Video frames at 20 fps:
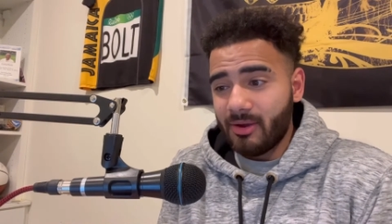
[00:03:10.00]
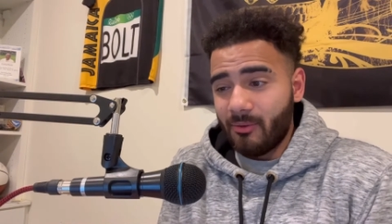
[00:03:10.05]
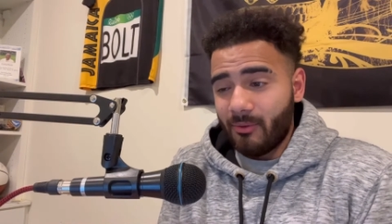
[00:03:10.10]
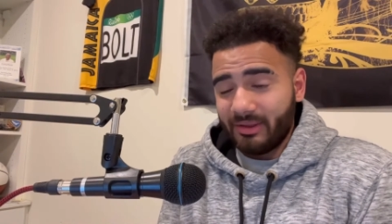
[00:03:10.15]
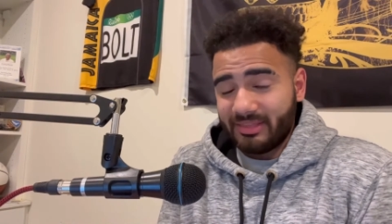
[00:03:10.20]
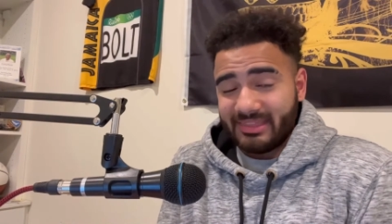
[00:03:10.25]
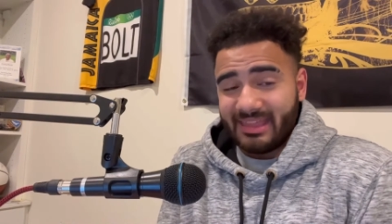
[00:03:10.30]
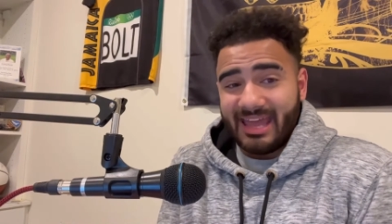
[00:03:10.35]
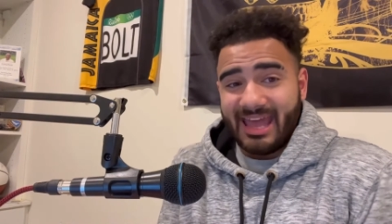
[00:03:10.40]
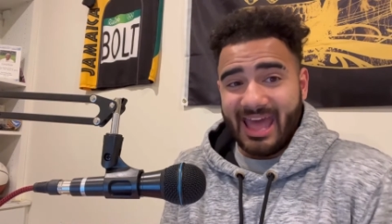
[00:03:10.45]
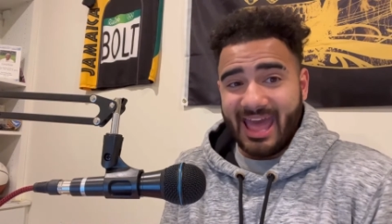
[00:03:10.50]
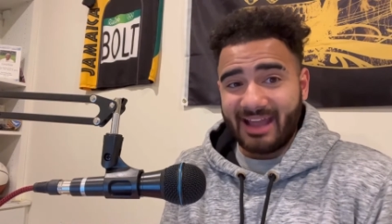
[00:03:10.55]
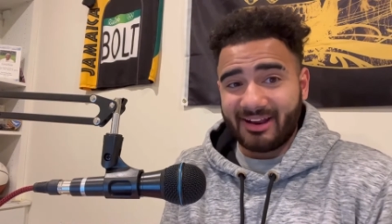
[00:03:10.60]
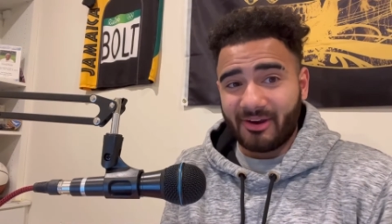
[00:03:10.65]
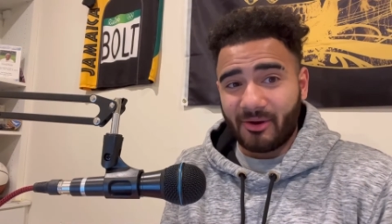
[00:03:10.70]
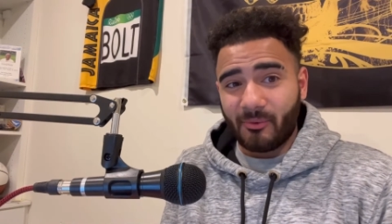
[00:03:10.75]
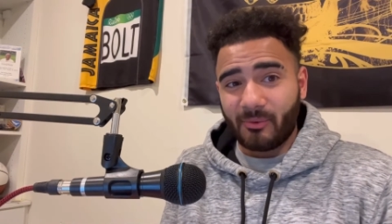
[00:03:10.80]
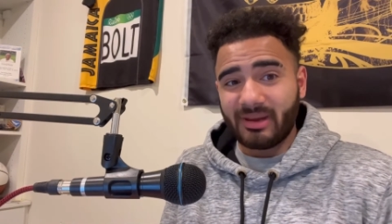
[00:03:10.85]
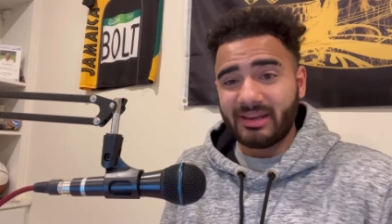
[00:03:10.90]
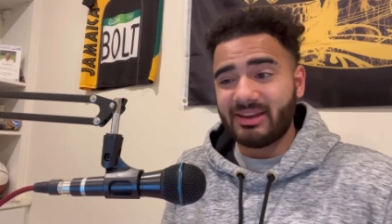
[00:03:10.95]
what the heck
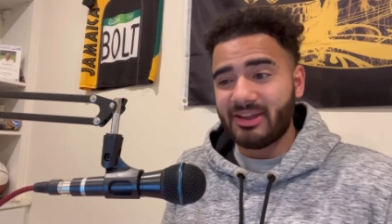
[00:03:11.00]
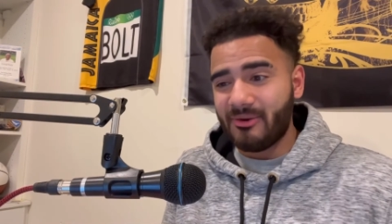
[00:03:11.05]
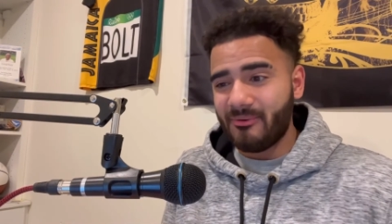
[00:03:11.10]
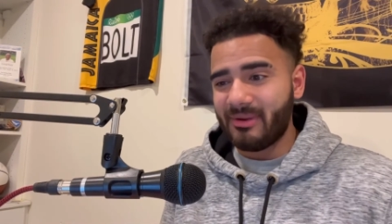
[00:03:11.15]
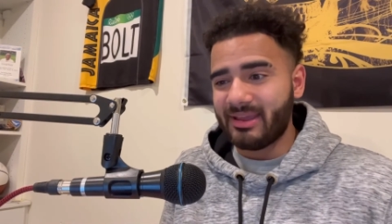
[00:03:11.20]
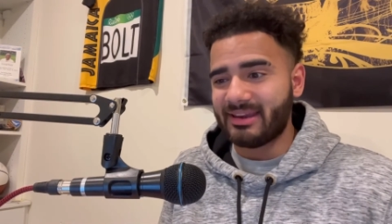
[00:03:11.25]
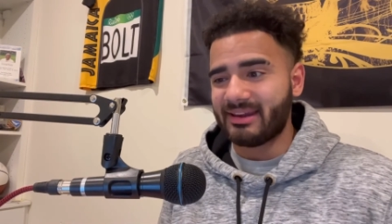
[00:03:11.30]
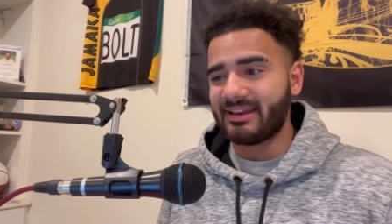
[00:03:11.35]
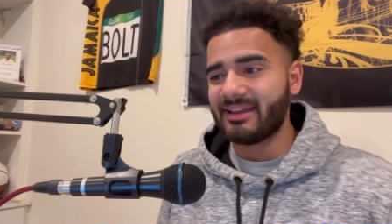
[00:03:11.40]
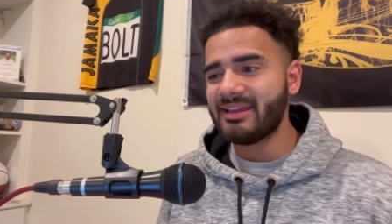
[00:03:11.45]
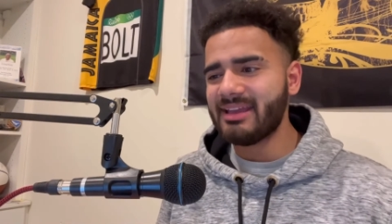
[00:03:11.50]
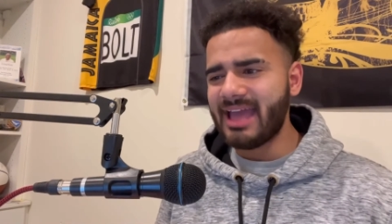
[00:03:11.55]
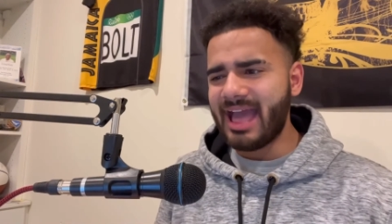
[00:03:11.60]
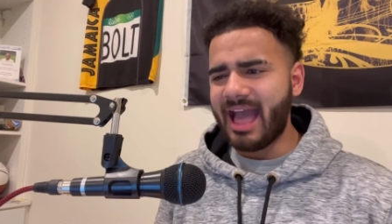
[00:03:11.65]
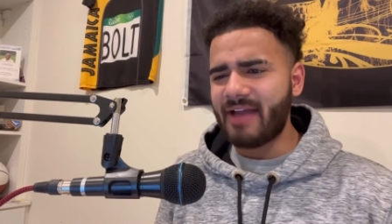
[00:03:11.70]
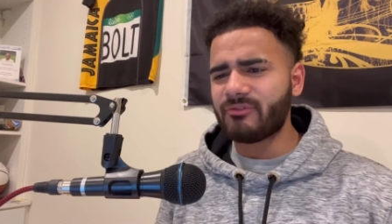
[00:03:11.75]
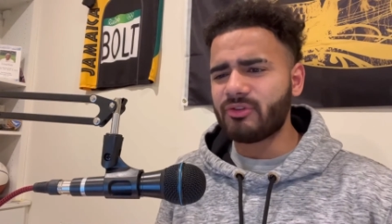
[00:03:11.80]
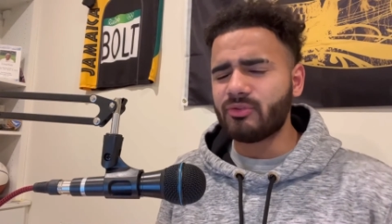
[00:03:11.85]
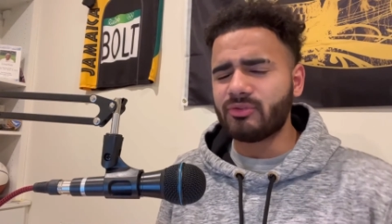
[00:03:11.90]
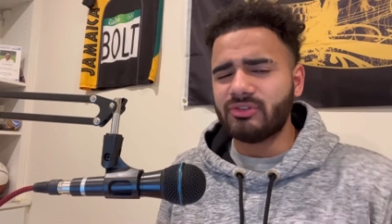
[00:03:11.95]
are we doing?
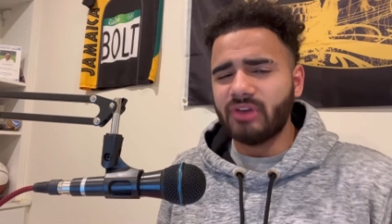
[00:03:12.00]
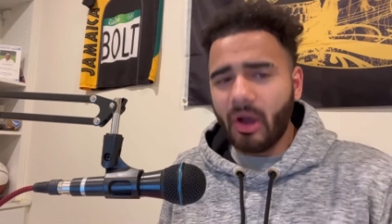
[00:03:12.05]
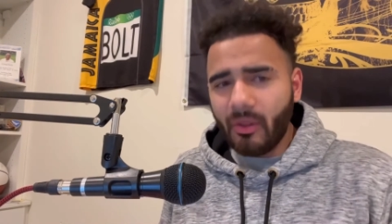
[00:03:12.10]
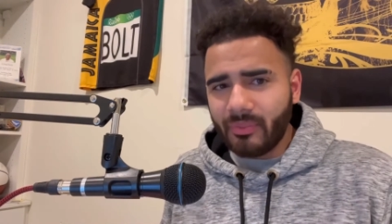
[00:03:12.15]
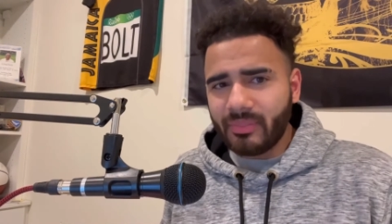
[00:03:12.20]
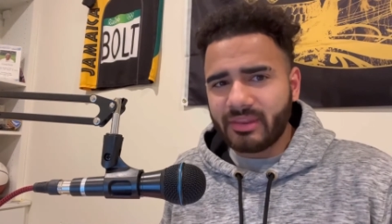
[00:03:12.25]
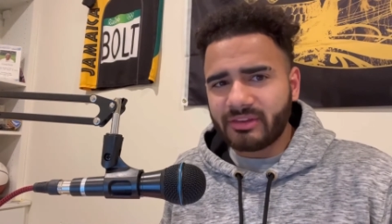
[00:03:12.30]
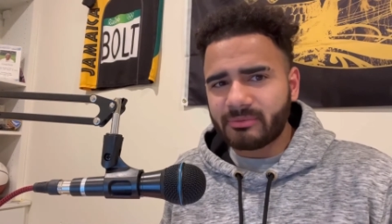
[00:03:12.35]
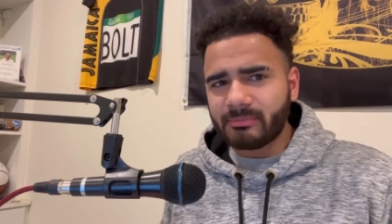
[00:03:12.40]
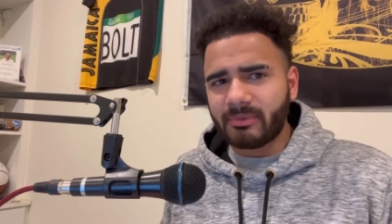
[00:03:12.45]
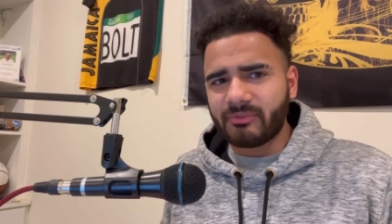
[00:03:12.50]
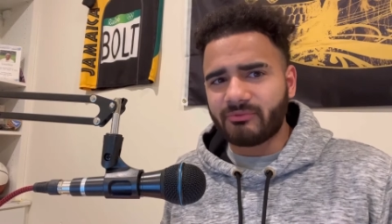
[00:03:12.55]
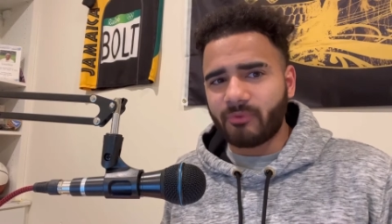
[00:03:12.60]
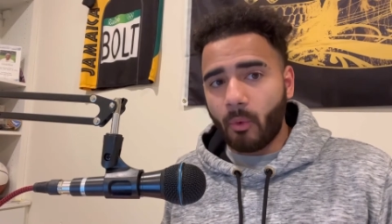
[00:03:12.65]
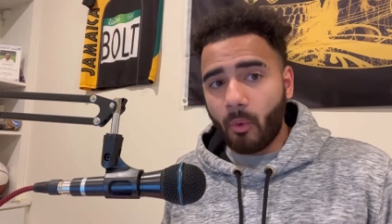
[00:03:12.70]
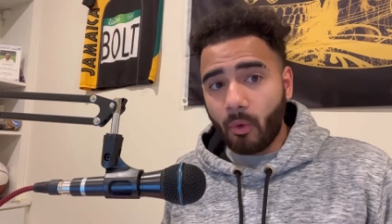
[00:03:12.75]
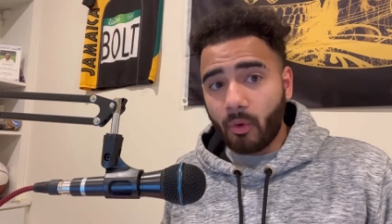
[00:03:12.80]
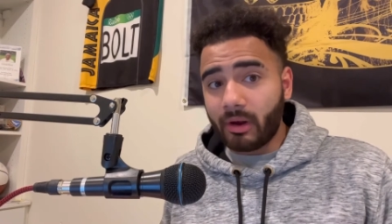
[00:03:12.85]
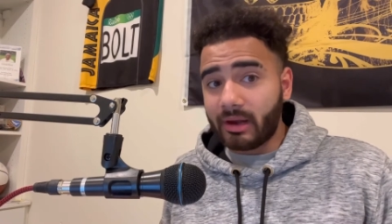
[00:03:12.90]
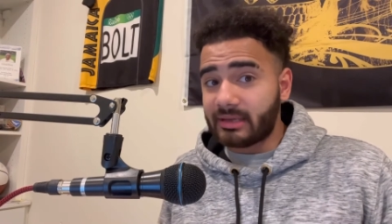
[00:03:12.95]
Have you done this
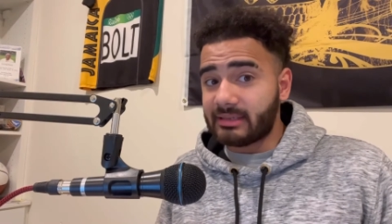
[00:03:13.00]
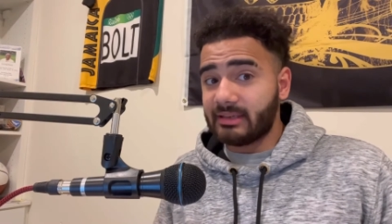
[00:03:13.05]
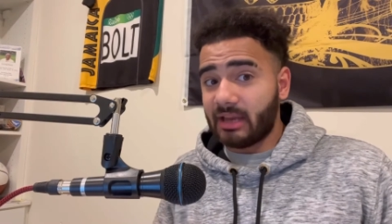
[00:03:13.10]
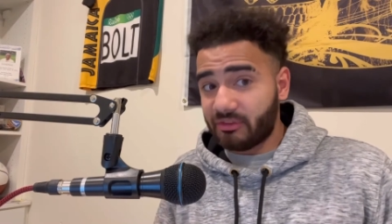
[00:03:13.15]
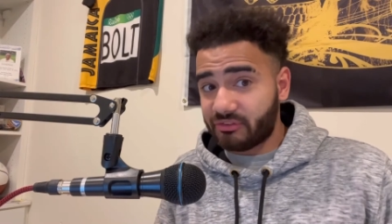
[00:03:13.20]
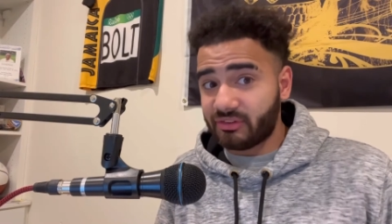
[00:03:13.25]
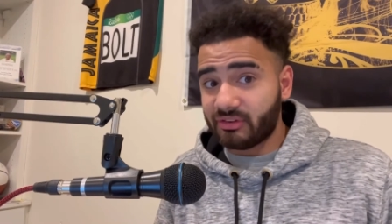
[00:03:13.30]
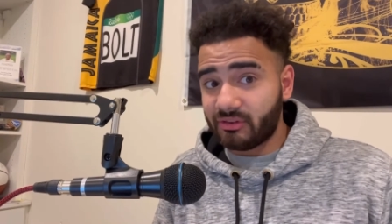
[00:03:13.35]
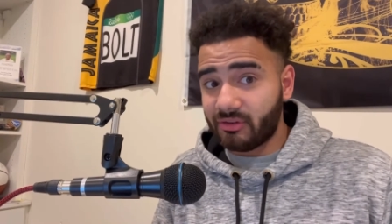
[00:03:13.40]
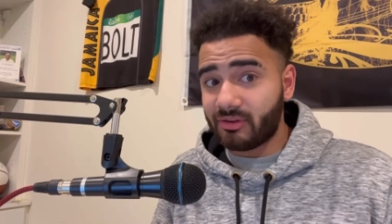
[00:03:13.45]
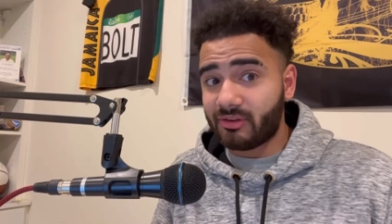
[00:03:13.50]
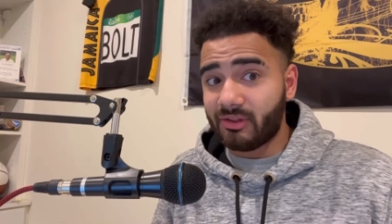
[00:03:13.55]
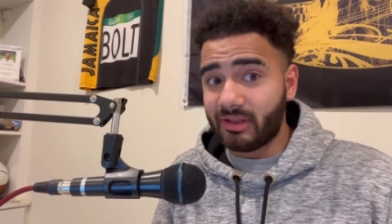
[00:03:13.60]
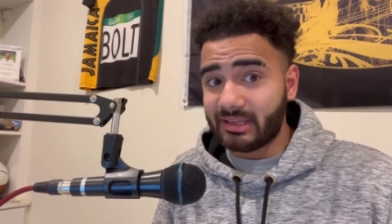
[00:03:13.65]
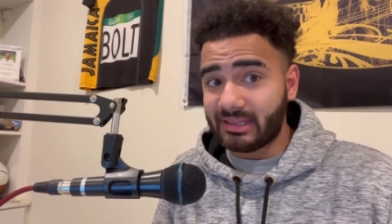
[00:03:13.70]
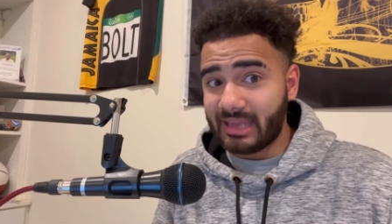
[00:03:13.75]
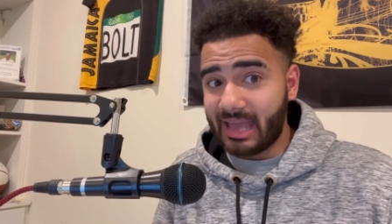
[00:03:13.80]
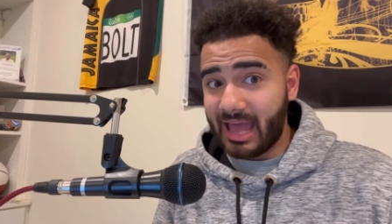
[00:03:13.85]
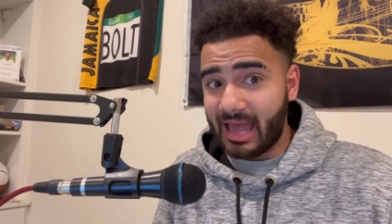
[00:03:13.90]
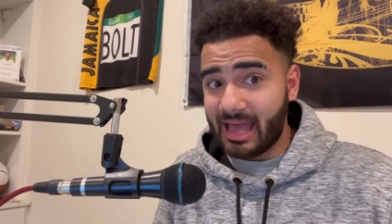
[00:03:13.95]
before? It doesn't look
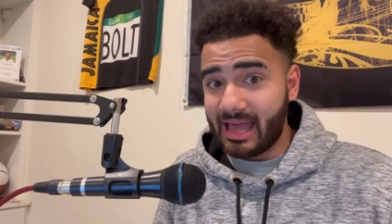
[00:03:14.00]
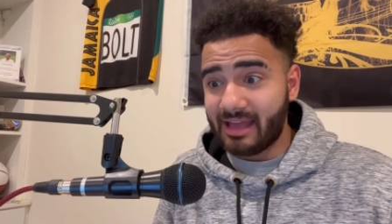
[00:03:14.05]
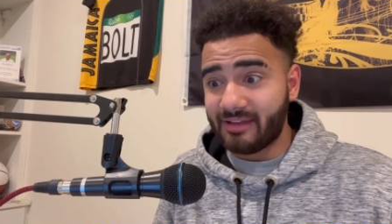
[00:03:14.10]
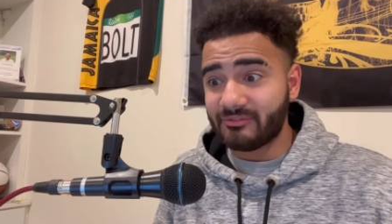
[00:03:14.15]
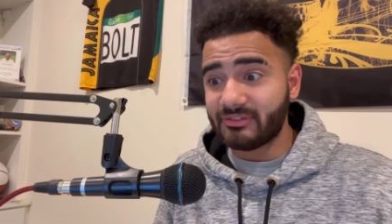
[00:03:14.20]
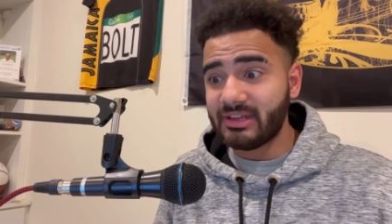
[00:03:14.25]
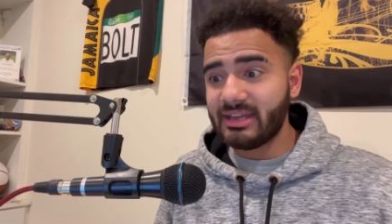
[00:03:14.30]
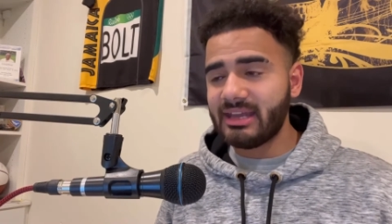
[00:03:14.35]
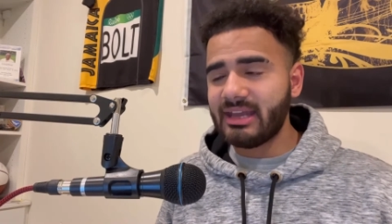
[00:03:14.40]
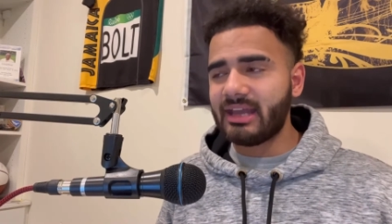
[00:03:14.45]
like you have.